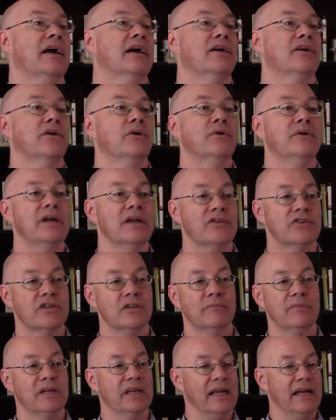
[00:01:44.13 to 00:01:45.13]
go get
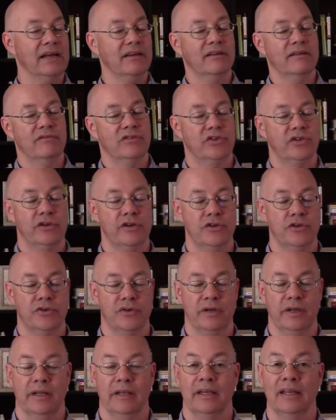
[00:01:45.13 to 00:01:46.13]
some elective
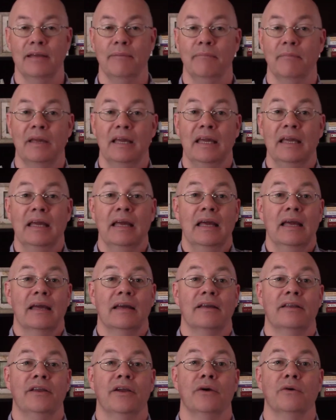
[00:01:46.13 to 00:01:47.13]
surgery. Let me,
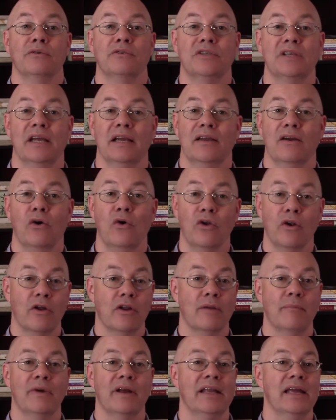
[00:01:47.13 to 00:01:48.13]
take a whole
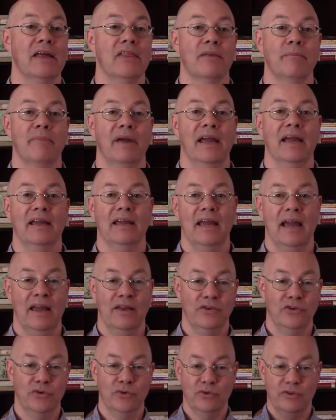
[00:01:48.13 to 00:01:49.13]
lot of money out of the bank
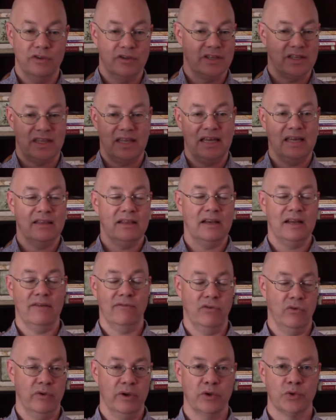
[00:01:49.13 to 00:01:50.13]
and do this thing that
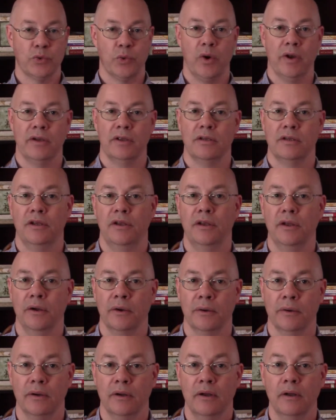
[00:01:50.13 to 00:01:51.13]
I've always wanted to do.